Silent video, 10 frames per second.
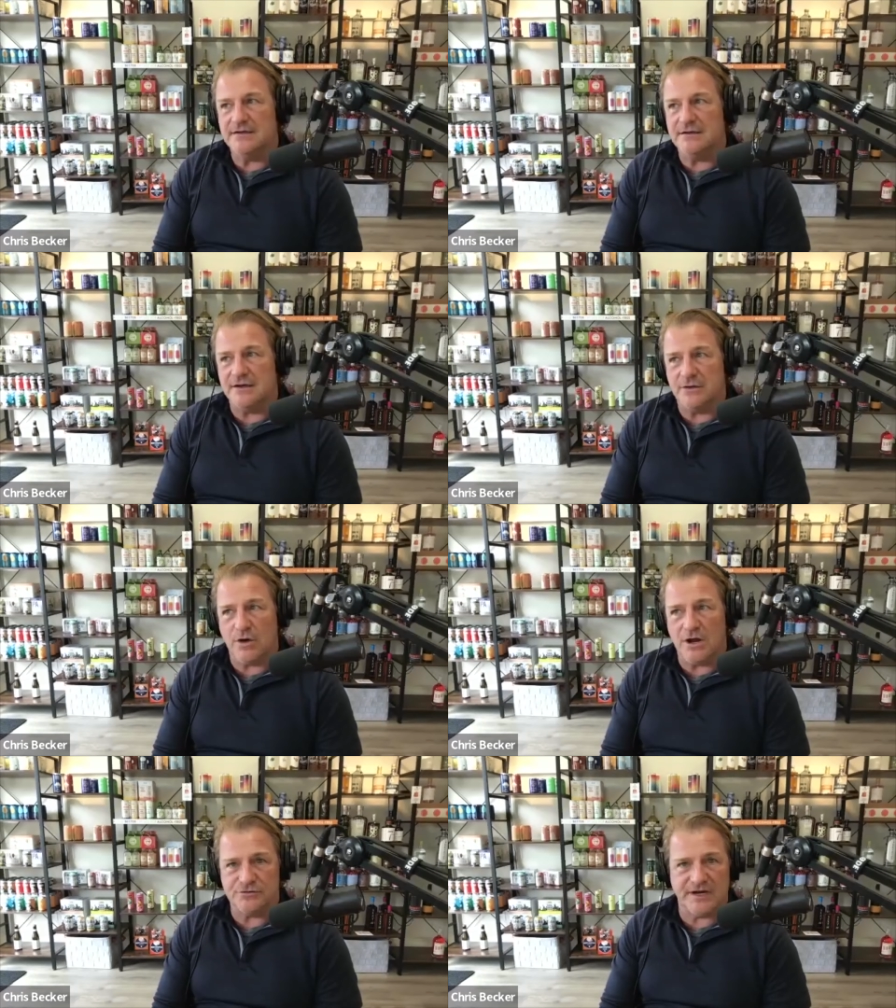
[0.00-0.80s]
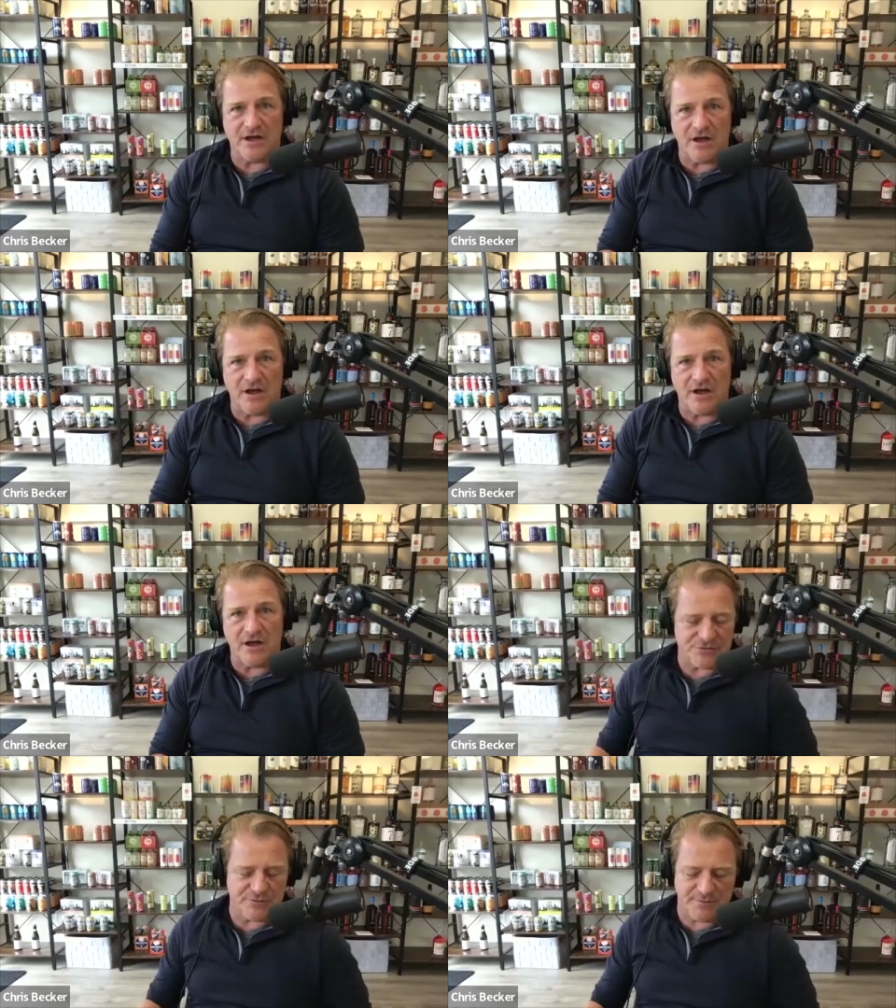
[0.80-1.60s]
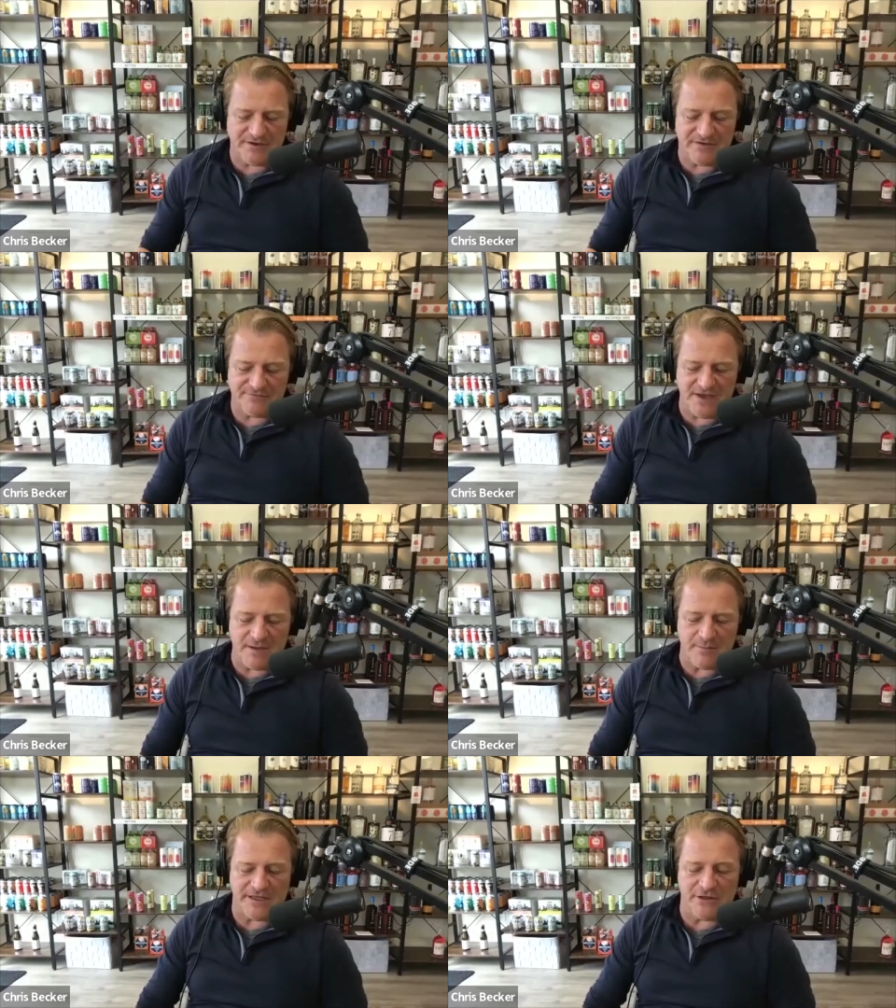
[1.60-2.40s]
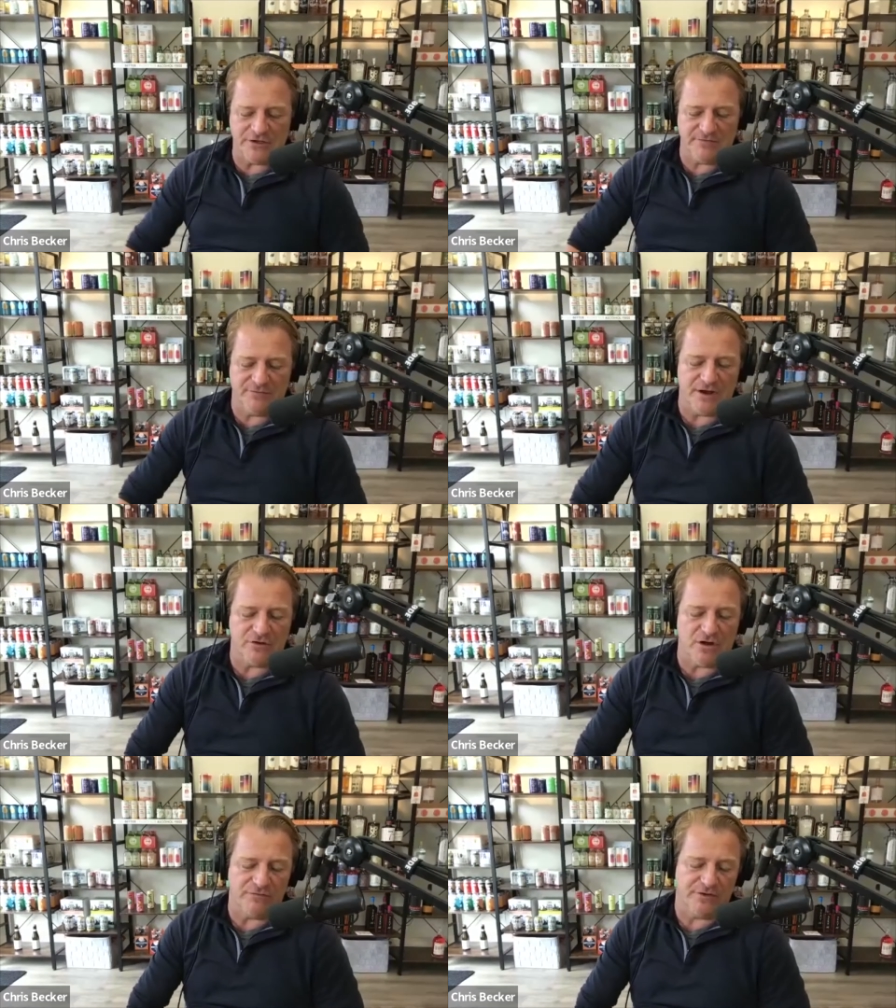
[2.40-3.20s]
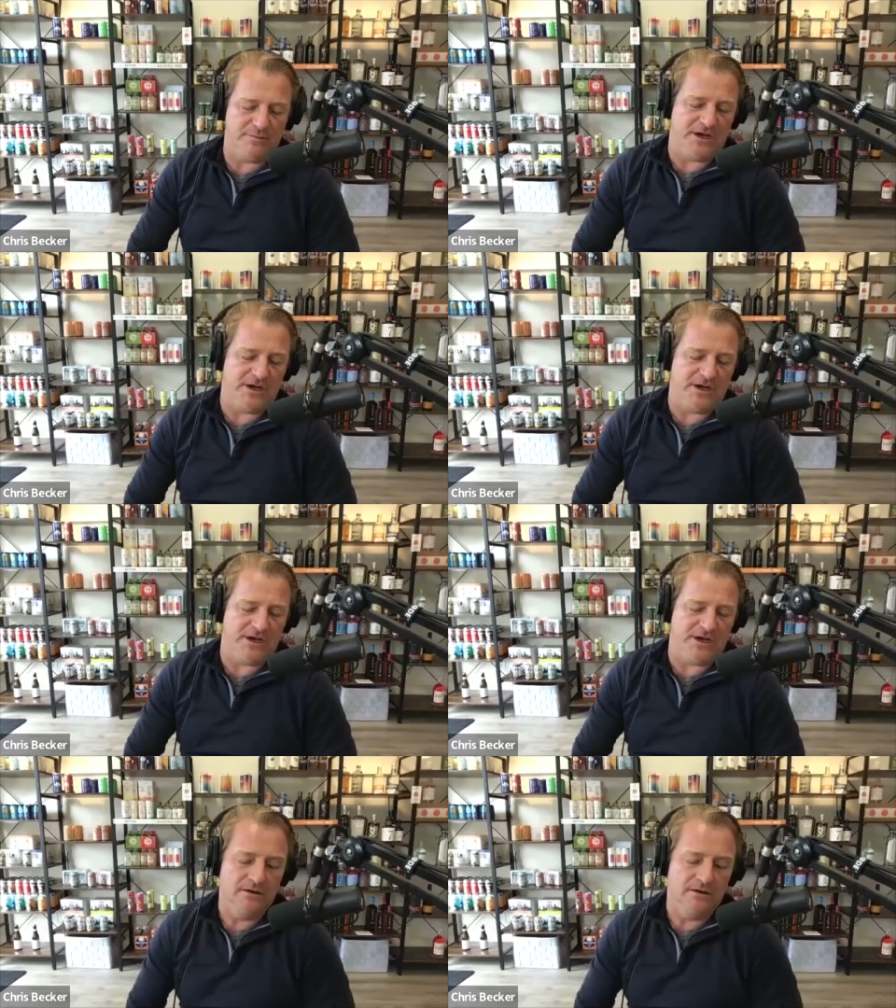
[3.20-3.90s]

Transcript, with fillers: didn't want to drink on vacation with my family, looking for alcohol free beer.